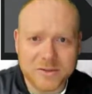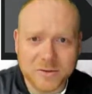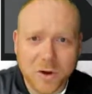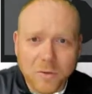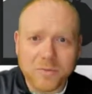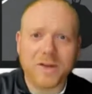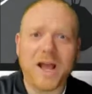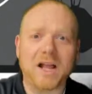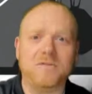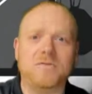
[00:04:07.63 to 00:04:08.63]
so hopefully
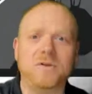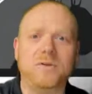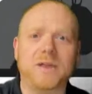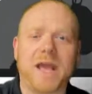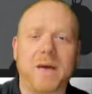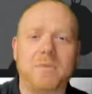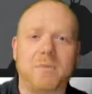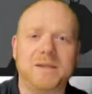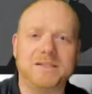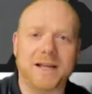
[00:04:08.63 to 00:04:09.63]
I can fill the gap the
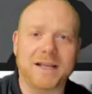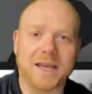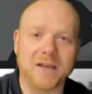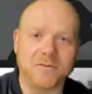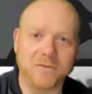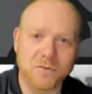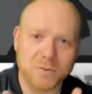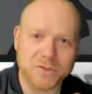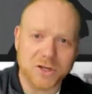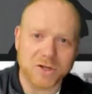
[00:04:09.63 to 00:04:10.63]
best I can for you
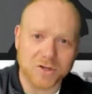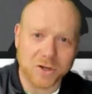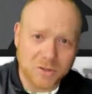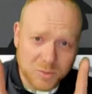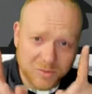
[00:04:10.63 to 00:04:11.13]
with Josh Talks.